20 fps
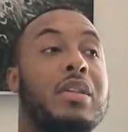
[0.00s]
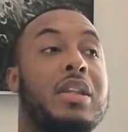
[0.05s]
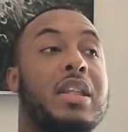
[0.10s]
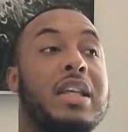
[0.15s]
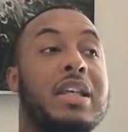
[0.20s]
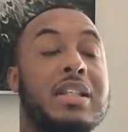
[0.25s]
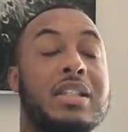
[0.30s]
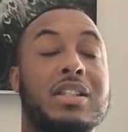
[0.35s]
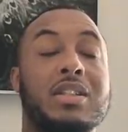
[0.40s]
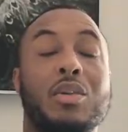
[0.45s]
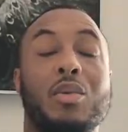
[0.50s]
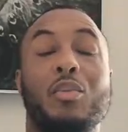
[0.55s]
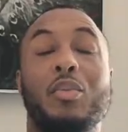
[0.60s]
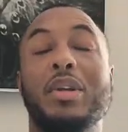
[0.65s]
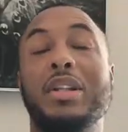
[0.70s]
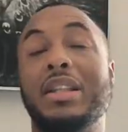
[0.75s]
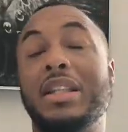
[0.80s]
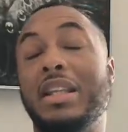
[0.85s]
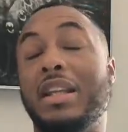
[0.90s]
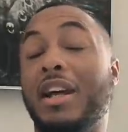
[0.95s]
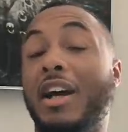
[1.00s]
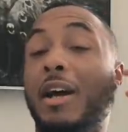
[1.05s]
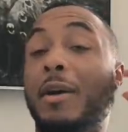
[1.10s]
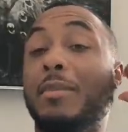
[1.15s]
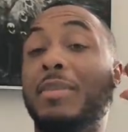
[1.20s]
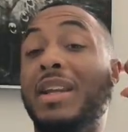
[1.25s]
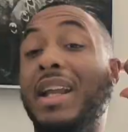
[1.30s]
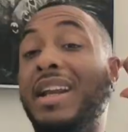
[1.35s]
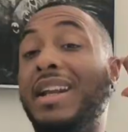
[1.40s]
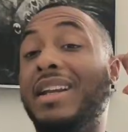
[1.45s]
This, with the
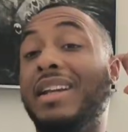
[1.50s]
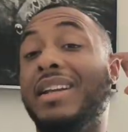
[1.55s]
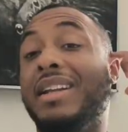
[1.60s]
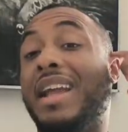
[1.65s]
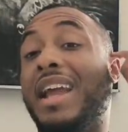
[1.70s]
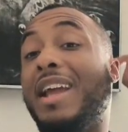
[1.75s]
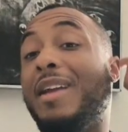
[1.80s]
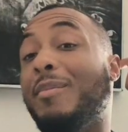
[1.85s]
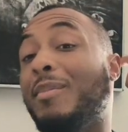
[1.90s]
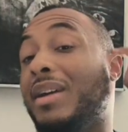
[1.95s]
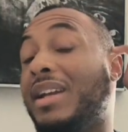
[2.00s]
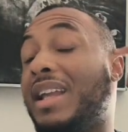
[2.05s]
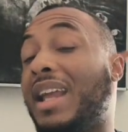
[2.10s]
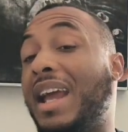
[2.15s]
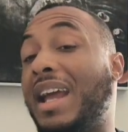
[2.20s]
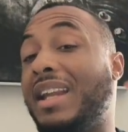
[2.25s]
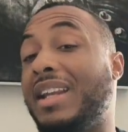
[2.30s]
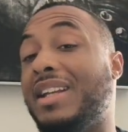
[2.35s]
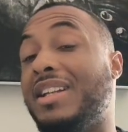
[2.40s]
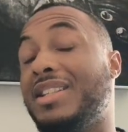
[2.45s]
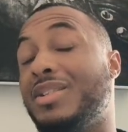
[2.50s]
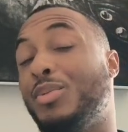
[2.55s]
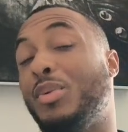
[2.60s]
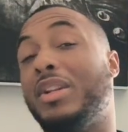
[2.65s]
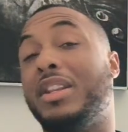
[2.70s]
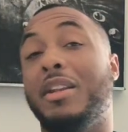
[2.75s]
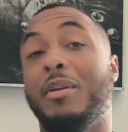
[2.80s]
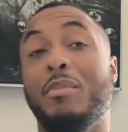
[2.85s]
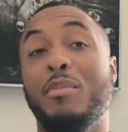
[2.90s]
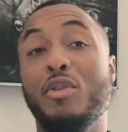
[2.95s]
updated game mechanics,
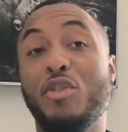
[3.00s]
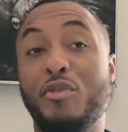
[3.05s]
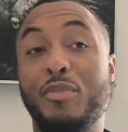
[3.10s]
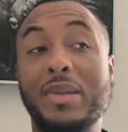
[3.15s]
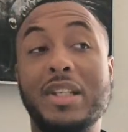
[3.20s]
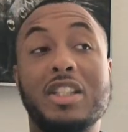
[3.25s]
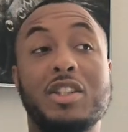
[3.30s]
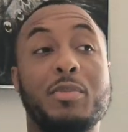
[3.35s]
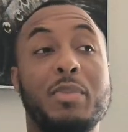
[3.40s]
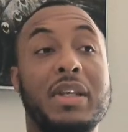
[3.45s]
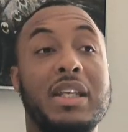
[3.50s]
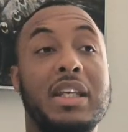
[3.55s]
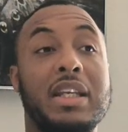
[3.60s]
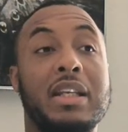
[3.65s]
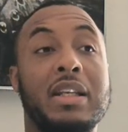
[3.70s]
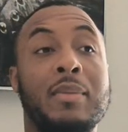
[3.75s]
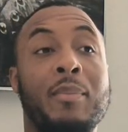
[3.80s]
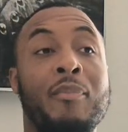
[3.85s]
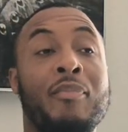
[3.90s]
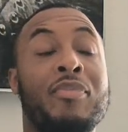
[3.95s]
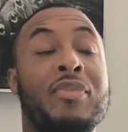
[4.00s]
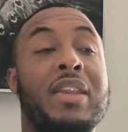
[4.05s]
with the movement speed